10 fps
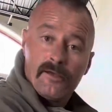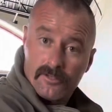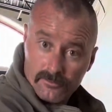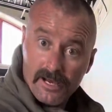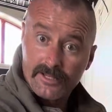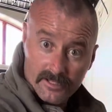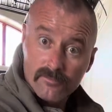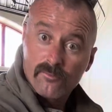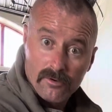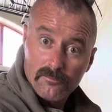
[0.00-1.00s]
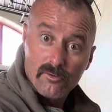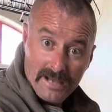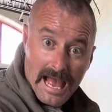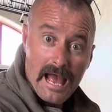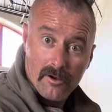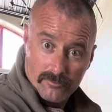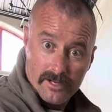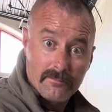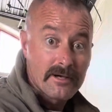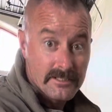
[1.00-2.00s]
You might need one more guy on
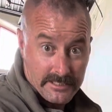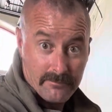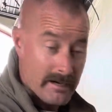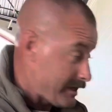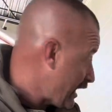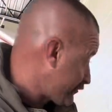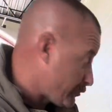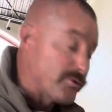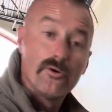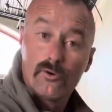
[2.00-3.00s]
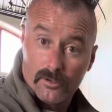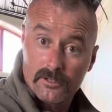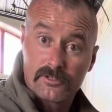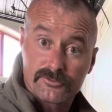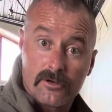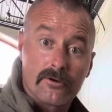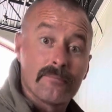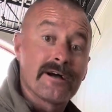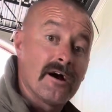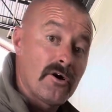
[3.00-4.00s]
there because he might have to pull a little stronger
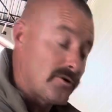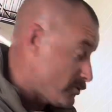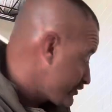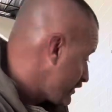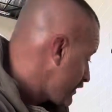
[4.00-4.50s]
because